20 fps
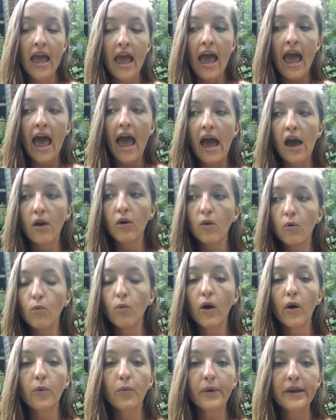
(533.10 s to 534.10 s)
And
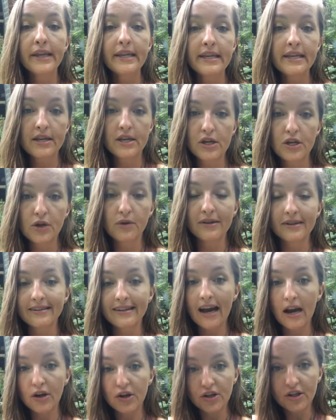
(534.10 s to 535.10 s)
what we need to do is
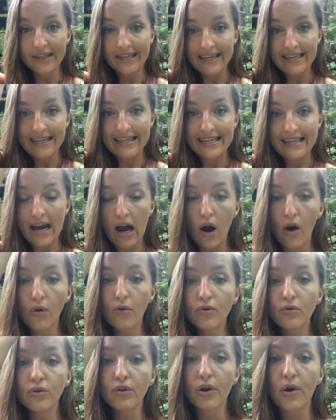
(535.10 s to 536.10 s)
actually
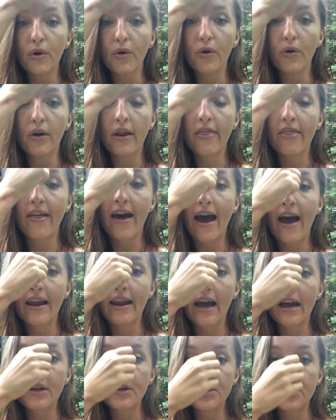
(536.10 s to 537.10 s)
download that
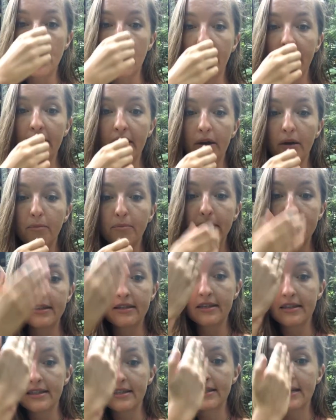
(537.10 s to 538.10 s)
angelic
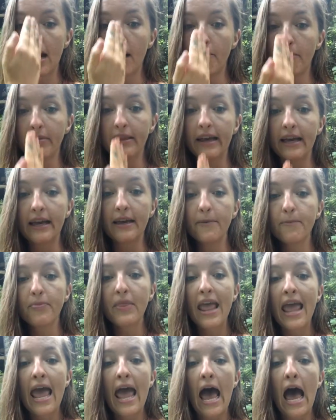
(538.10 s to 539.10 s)
business template.
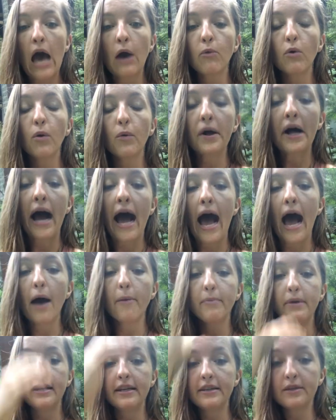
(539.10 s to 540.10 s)
And what will
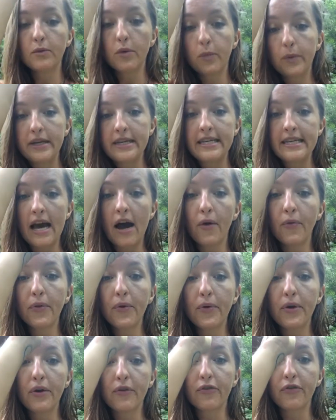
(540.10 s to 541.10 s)
happen is when we
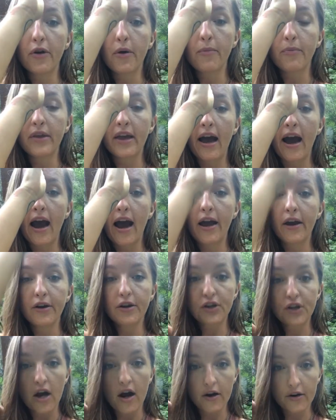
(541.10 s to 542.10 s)
download it from the higher
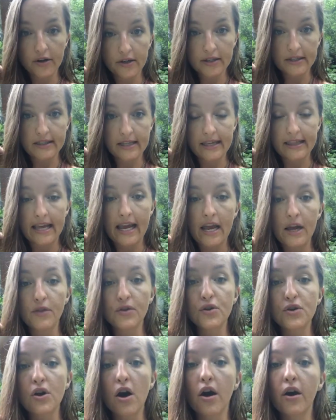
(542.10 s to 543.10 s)
chakras, like the 8th
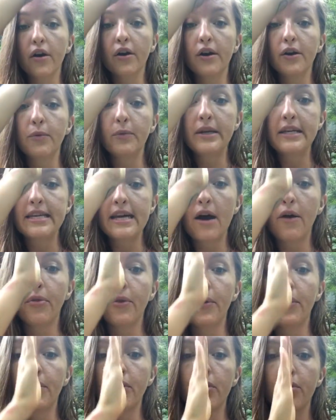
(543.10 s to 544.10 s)
chakra, and we
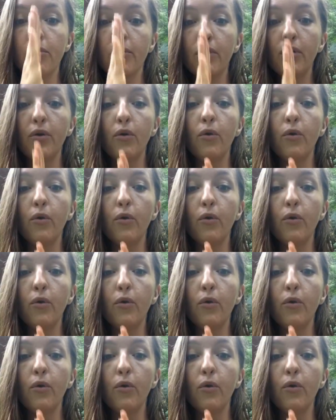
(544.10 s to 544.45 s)
download it through,